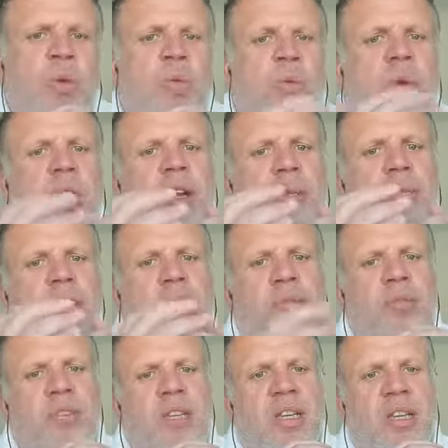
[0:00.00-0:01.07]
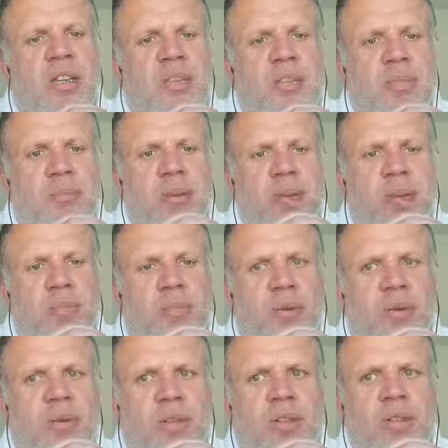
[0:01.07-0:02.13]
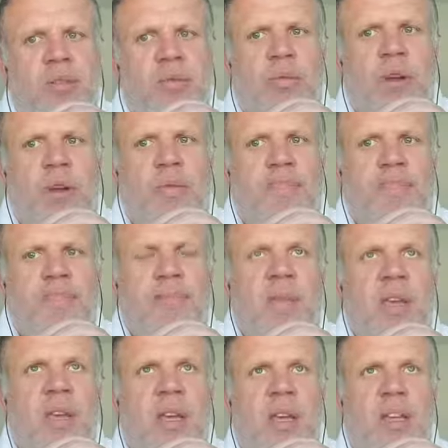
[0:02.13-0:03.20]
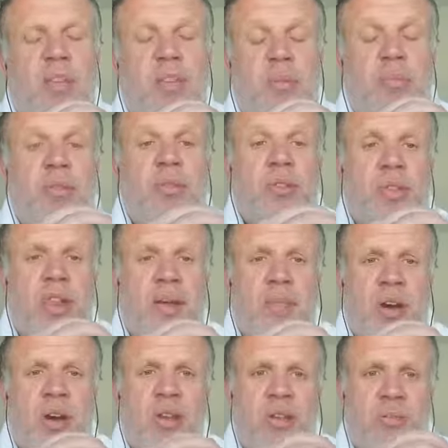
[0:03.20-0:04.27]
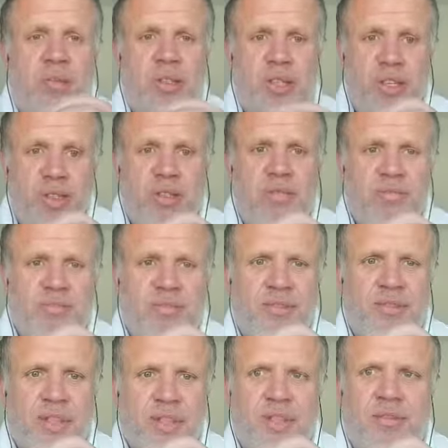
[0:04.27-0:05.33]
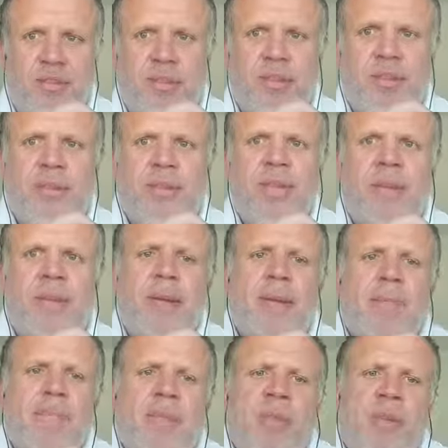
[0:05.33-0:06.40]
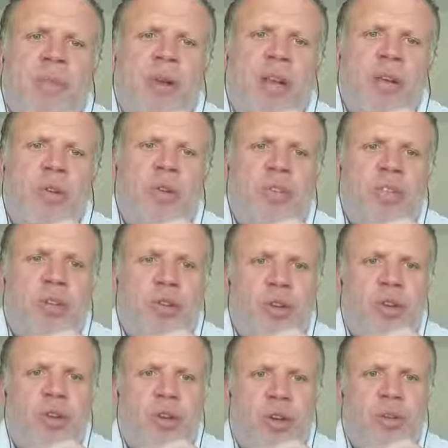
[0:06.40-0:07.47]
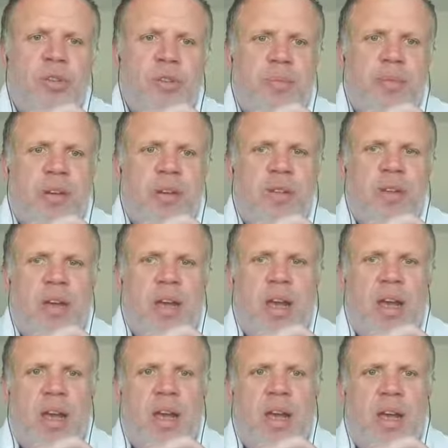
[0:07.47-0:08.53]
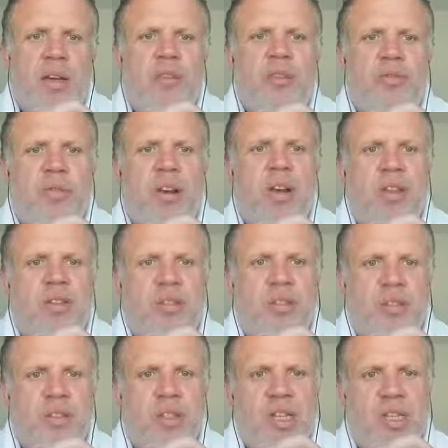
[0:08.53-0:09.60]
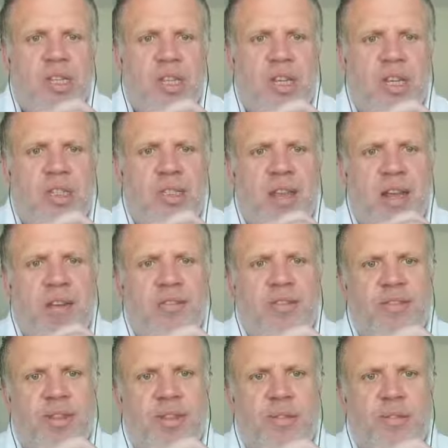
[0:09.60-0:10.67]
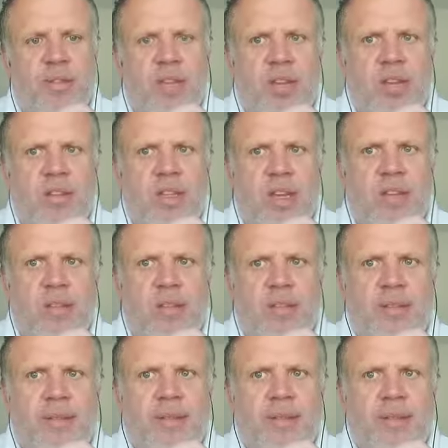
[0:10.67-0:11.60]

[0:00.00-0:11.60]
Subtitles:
Why do people see this as being important? Well, it supports their market position, first of all, but it also should contribute and drive the strategic intent for the organization.